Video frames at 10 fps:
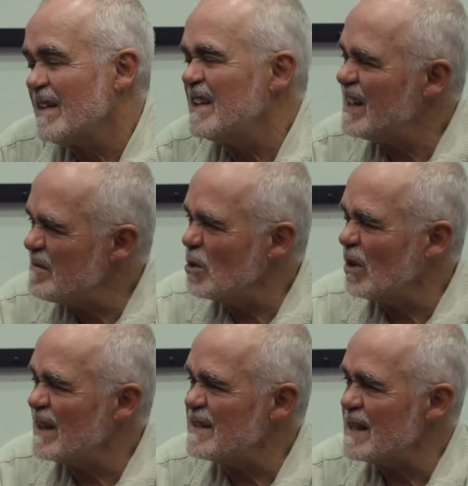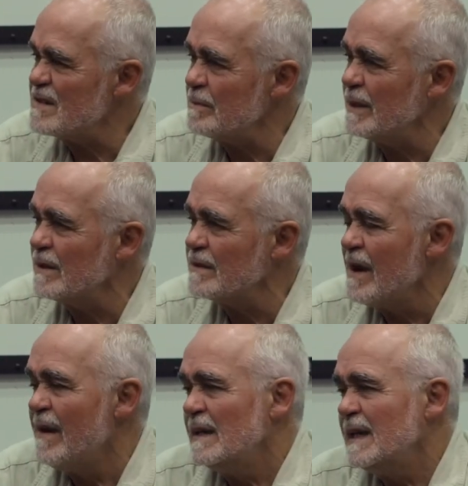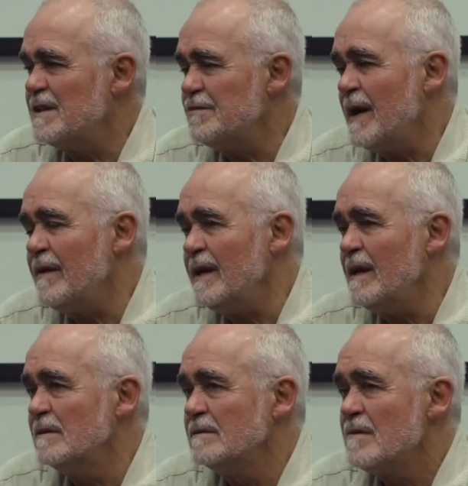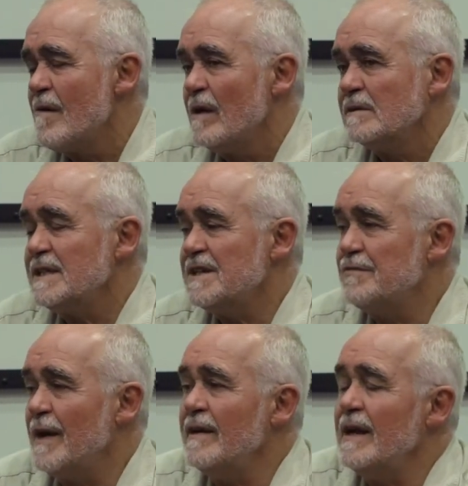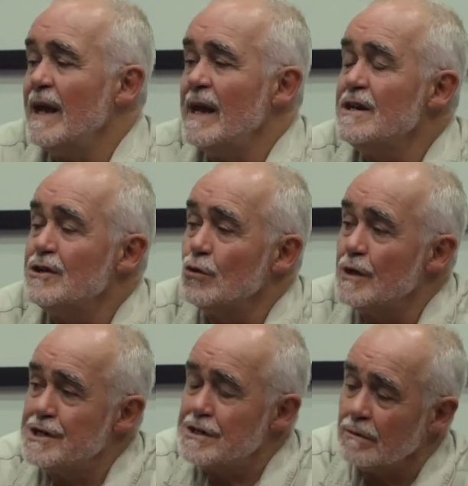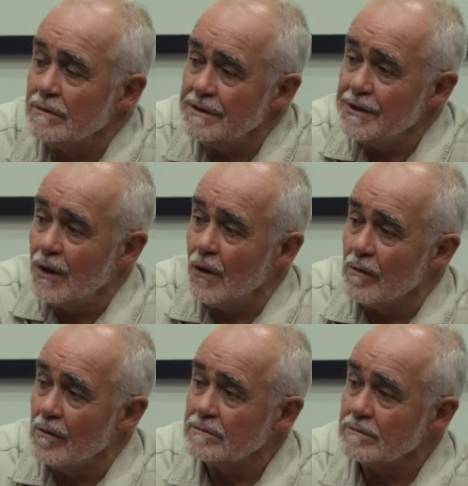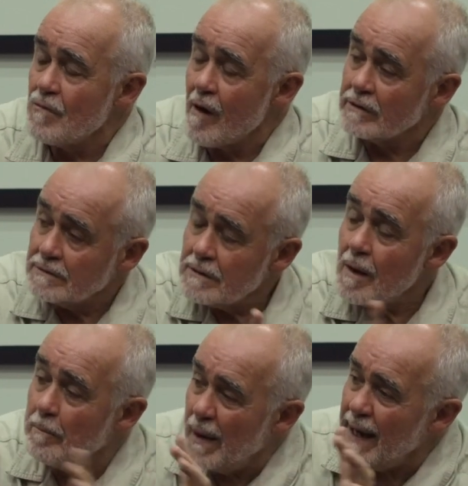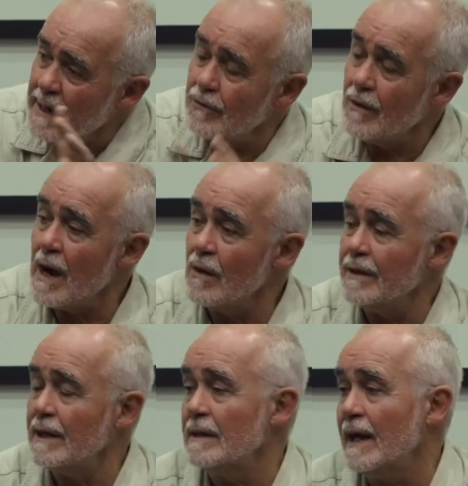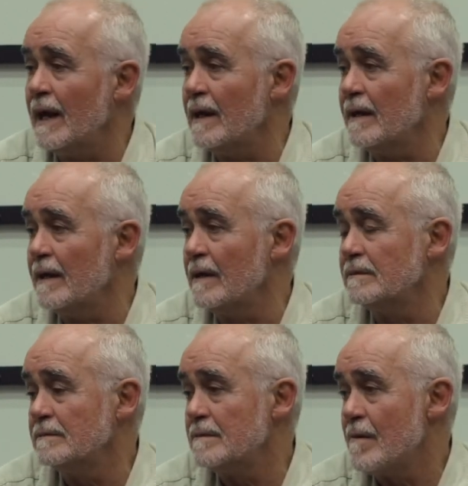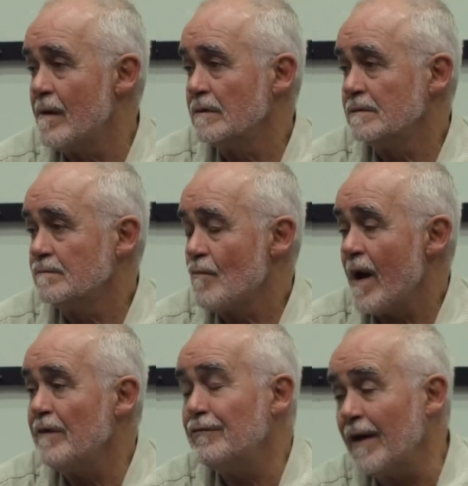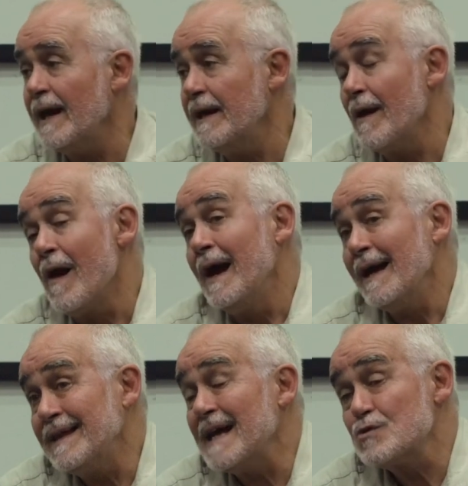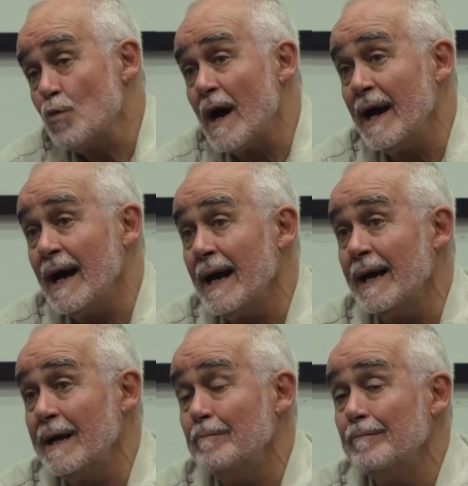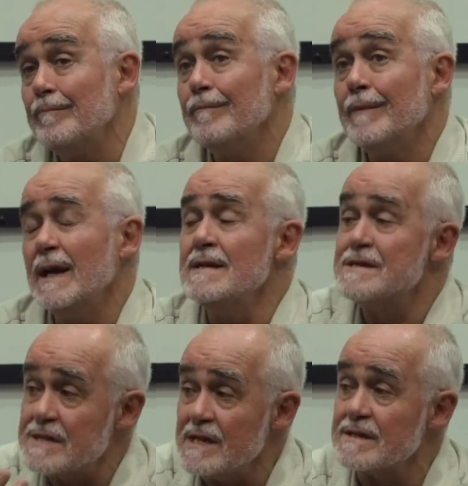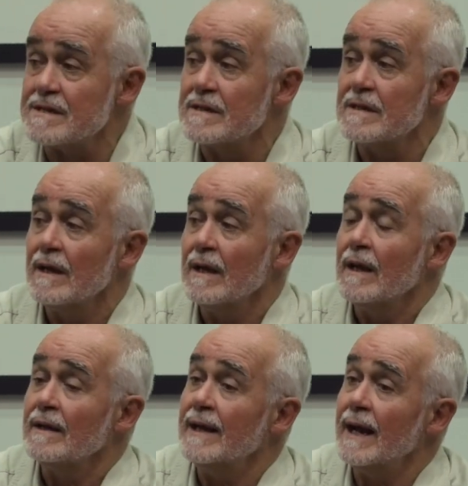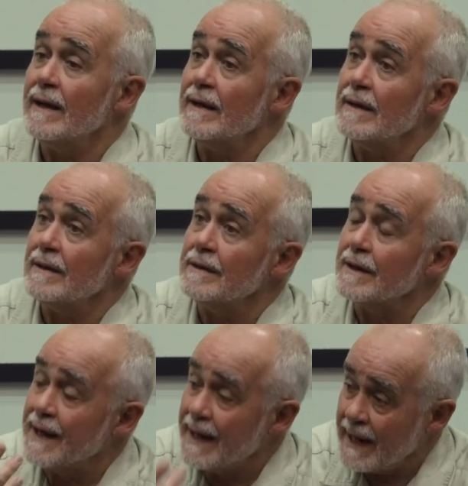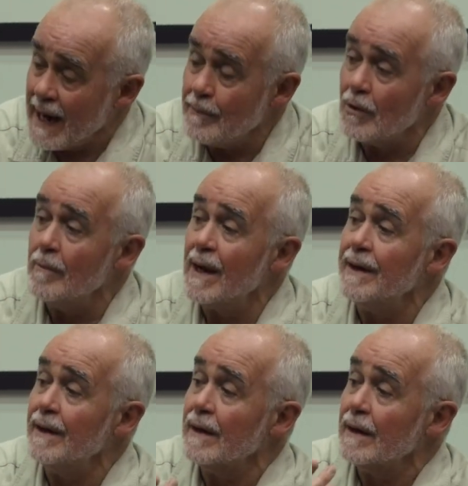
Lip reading: Did it more or less answer? Because it's very intuition, you know, playing around and finding. And that's why I insist that the cameraman